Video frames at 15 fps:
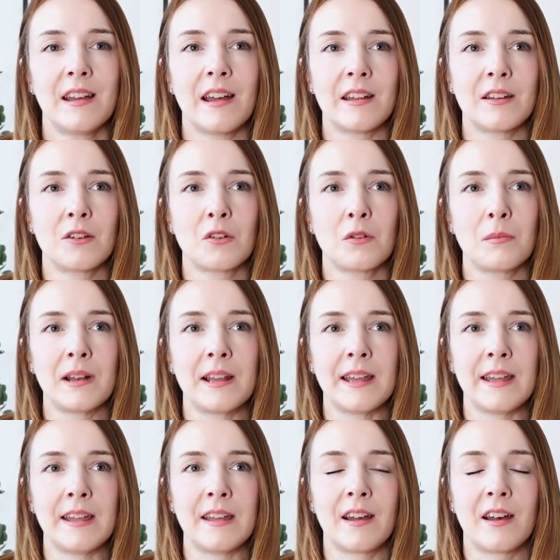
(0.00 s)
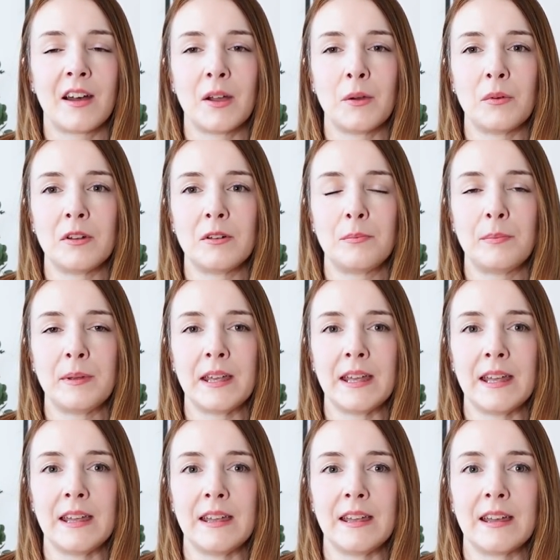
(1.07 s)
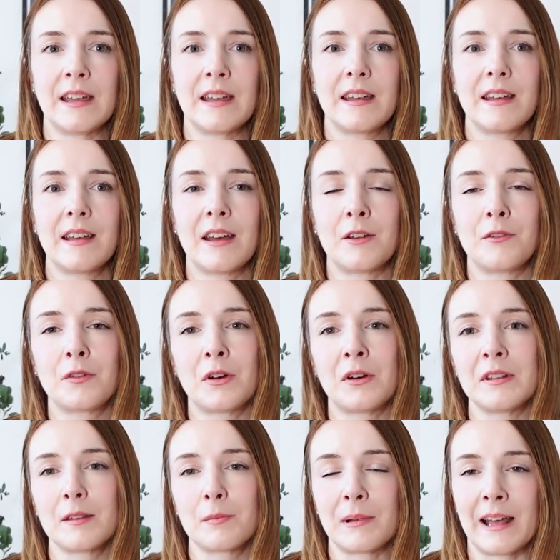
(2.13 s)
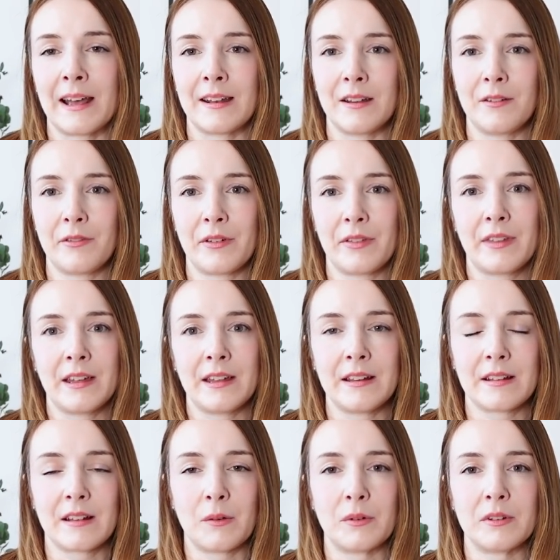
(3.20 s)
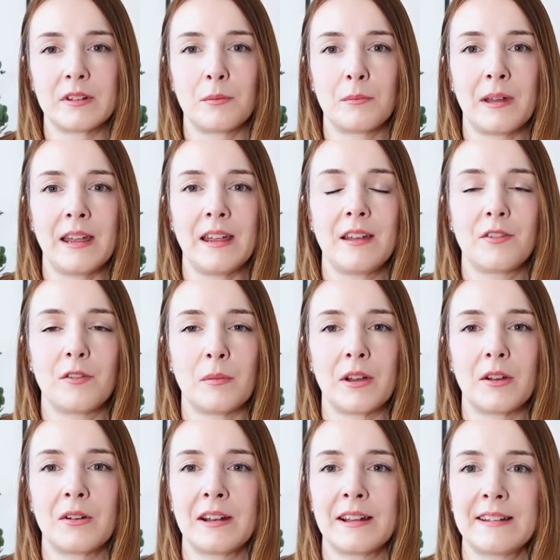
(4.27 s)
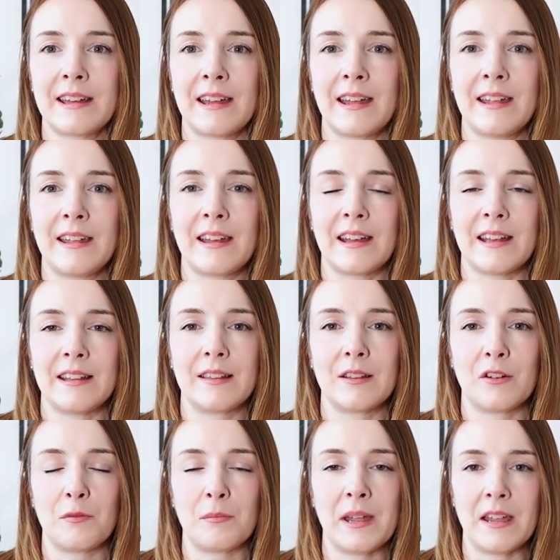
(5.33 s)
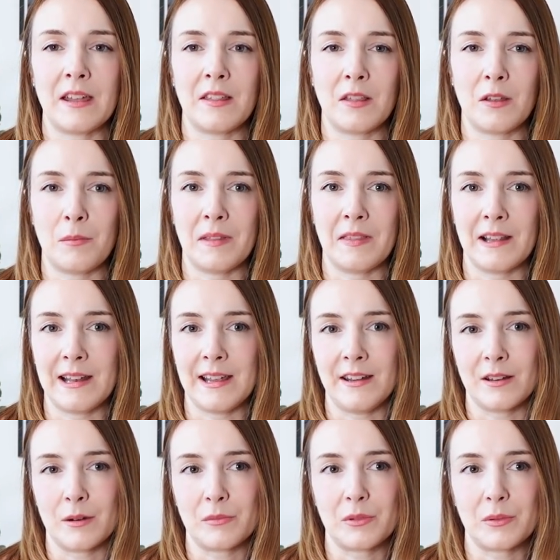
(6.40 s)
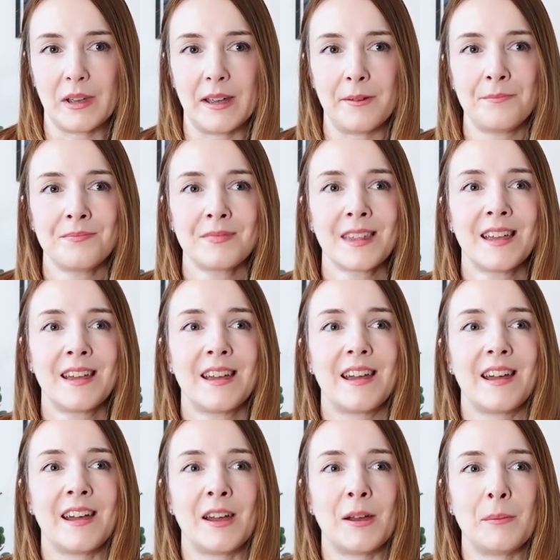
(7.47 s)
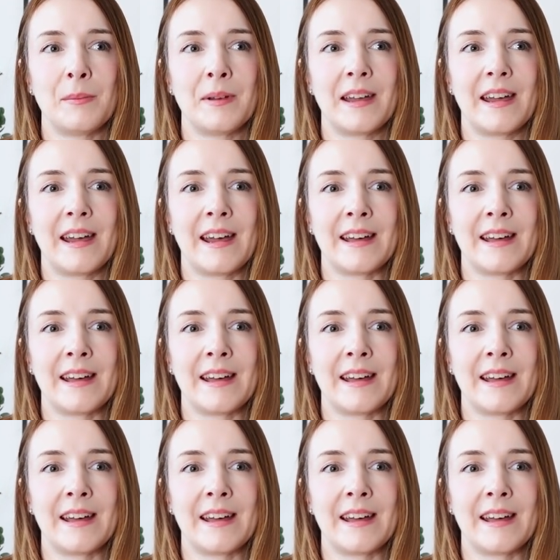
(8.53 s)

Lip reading: and normally I would be advanced planning for things I want to make for my holiday and sort of making them in the lead up to it.